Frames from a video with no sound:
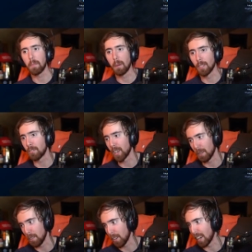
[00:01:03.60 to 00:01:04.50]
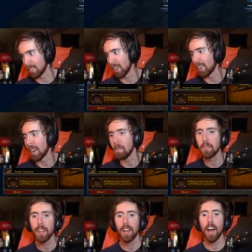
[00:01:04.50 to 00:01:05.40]
I'm just fucking with you guys. All right,
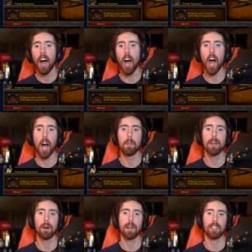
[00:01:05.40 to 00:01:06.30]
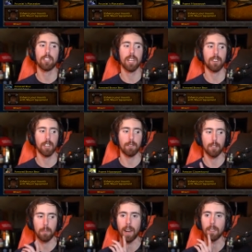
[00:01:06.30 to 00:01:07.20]
uh, let me let me actually think of a good
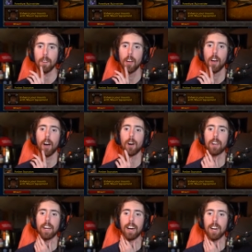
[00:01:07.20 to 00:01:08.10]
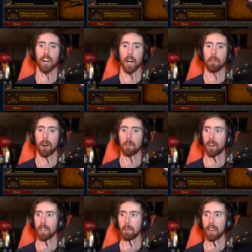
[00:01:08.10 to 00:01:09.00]
first mount. Okay, um,
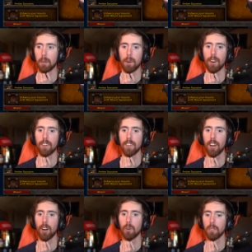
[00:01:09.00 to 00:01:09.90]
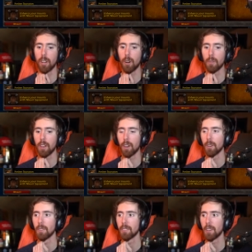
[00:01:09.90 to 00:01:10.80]
Amani Battle Bear. No, no,
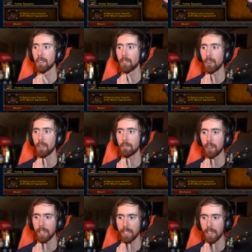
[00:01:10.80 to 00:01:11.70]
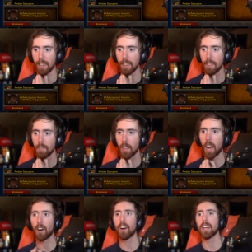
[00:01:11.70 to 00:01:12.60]
no, no, very funny, yeah.
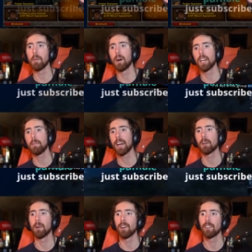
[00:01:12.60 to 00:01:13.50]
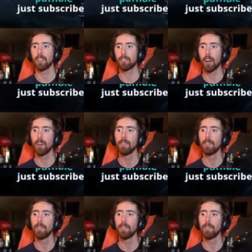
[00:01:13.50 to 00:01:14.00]
All right, Amani Battle Bear, let's go.